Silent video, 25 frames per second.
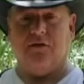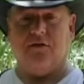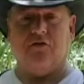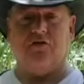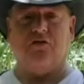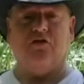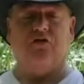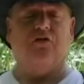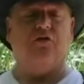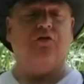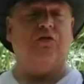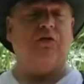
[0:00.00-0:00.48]

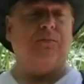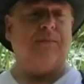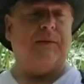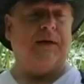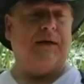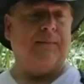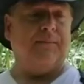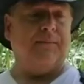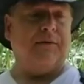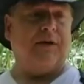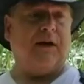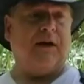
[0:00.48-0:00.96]
shoot 'em
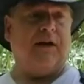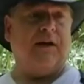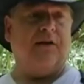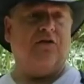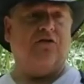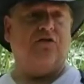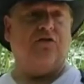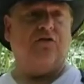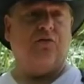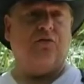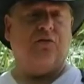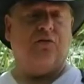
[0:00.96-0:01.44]
up kind
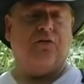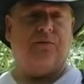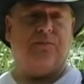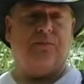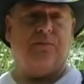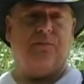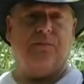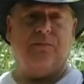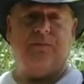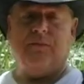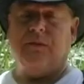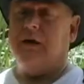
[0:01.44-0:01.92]
of
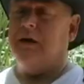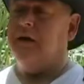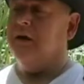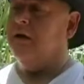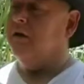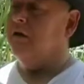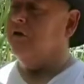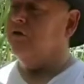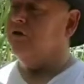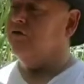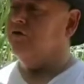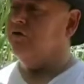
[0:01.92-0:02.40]
shooter
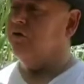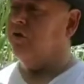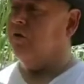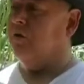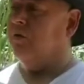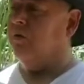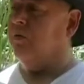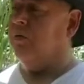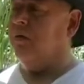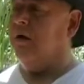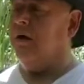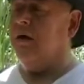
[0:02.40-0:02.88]

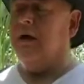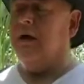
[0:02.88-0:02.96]
show,